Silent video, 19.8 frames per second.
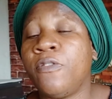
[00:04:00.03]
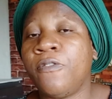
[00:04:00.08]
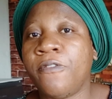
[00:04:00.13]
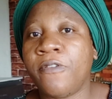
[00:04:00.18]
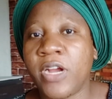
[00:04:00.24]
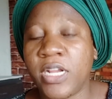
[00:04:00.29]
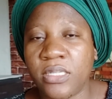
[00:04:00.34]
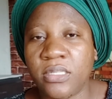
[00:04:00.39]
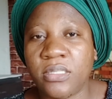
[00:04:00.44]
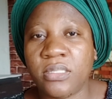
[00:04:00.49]

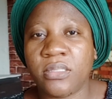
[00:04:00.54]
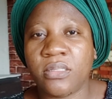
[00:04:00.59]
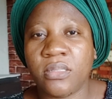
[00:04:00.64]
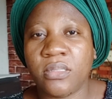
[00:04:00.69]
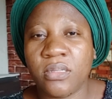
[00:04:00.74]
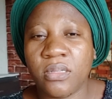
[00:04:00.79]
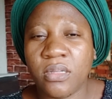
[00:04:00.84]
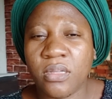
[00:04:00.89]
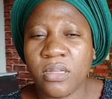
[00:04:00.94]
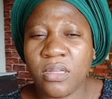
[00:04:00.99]
friends.
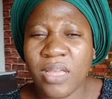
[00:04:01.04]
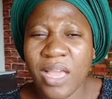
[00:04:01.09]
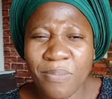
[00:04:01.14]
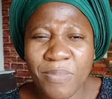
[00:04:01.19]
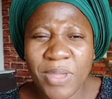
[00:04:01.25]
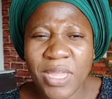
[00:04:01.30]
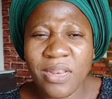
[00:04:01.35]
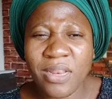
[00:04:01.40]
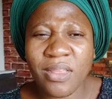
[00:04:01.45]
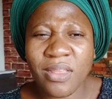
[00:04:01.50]
I
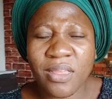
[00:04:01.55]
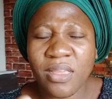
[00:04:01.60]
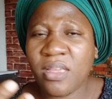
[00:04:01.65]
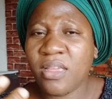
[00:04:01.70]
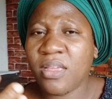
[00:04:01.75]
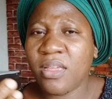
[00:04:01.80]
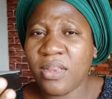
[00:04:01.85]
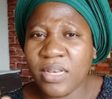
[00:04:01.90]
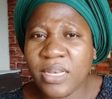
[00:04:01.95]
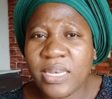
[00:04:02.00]
mean,
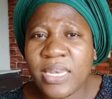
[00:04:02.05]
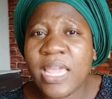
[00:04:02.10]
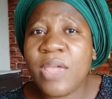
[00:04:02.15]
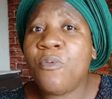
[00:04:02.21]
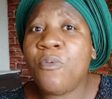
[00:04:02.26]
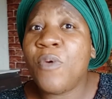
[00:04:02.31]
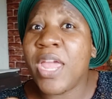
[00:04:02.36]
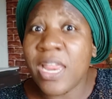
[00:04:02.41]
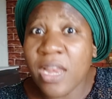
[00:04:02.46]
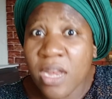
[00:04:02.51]
they
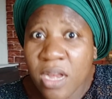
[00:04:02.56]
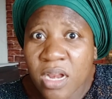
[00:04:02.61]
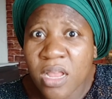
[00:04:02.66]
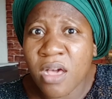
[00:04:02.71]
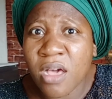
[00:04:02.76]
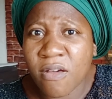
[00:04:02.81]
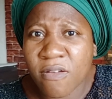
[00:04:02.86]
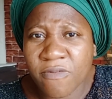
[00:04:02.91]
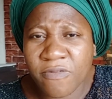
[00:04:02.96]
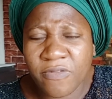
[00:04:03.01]
were in
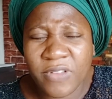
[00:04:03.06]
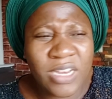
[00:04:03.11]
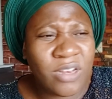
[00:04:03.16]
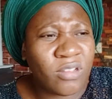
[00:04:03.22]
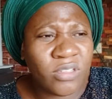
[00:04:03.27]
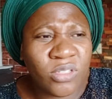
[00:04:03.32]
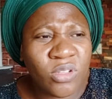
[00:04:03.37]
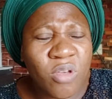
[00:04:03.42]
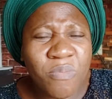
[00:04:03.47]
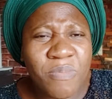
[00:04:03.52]
love. It
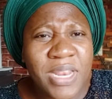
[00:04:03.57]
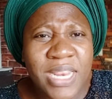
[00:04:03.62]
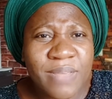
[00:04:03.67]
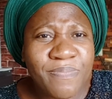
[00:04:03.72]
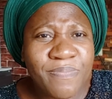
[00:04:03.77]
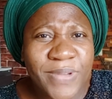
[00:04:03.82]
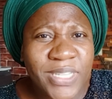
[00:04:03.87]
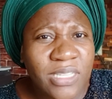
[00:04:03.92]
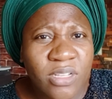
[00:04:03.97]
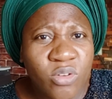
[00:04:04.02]
does not mean the
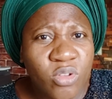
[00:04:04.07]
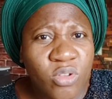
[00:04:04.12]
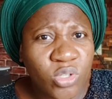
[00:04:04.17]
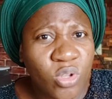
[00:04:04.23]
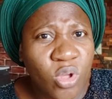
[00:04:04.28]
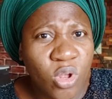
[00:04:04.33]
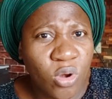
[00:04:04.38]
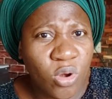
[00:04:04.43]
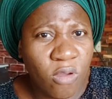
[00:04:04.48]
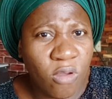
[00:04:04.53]
person does
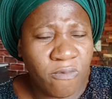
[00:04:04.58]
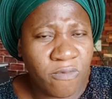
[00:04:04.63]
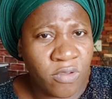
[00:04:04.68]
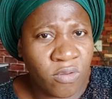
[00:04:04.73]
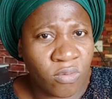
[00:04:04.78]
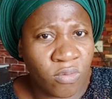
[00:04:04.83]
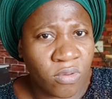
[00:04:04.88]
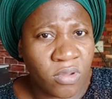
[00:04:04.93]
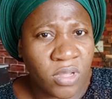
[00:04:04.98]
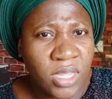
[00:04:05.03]
not love
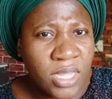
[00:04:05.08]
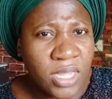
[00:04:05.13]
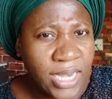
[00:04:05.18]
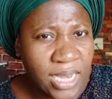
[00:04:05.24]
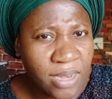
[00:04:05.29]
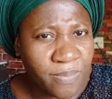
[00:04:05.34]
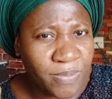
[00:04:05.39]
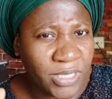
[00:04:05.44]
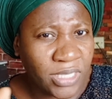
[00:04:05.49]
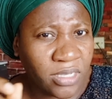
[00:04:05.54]
you,
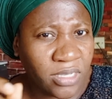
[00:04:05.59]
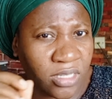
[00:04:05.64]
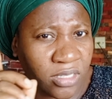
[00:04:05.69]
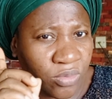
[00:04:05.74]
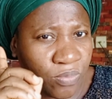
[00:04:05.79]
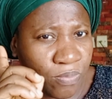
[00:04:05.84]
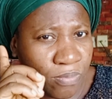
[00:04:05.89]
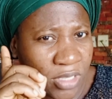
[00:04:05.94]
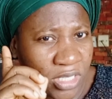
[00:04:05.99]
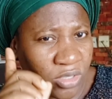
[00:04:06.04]
that the person
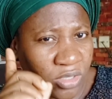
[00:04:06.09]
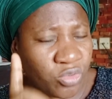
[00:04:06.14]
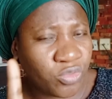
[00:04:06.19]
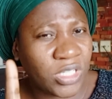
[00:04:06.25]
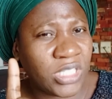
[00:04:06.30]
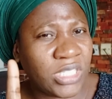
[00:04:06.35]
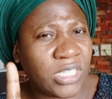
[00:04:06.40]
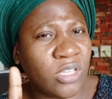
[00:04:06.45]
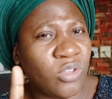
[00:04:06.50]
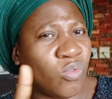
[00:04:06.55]
is
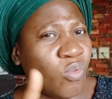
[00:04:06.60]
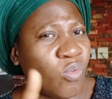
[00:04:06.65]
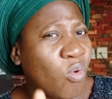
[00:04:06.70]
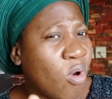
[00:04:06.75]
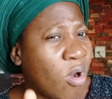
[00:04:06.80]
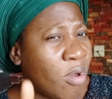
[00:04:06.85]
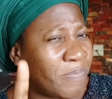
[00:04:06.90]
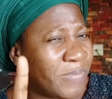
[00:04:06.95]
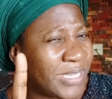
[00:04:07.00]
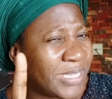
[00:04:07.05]
mistreating you.
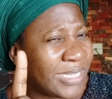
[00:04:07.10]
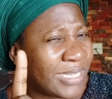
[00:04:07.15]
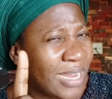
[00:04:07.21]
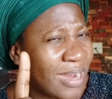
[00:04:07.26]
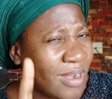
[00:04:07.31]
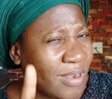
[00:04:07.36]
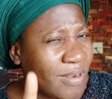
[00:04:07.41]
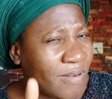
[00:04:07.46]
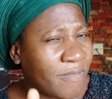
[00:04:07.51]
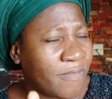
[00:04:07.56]

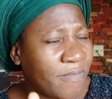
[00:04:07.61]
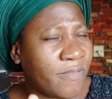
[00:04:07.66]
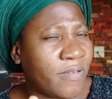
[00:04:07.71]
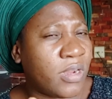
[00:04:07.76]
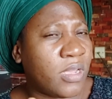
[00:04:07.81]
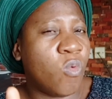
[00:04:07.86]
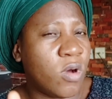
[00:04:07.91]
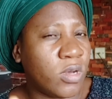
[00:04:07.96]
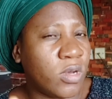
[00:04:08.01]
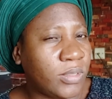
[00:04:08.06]
Observe
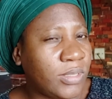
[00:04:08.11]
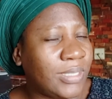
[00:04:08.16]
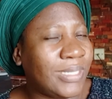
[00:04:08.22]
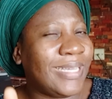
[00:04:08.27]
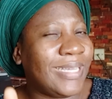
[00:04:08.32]
what